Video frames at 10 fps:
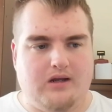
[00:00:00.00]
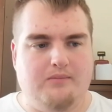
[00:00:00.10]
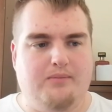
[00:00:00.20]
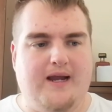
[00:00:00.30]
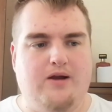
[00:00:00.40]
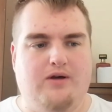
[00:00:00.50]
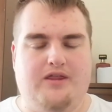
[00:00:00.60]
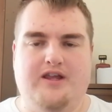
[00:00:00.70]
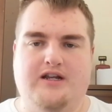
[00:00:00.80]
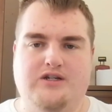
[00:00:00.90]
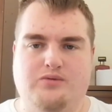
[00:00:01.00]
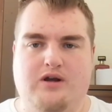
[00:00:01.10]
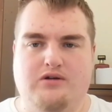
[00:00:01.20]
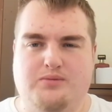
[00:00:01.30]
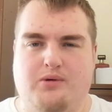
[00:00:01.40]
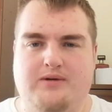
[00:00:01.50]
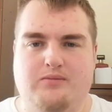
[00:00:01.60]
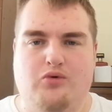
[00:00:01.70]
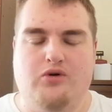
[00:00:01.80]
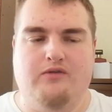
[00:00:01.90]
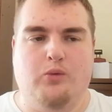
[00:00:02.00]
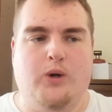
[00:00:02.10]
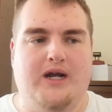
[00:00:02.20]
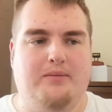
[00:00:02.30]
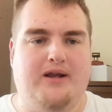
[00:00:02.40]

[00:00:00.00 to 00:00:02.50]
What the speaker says: And Bale, I think, as well, is probably more of a wide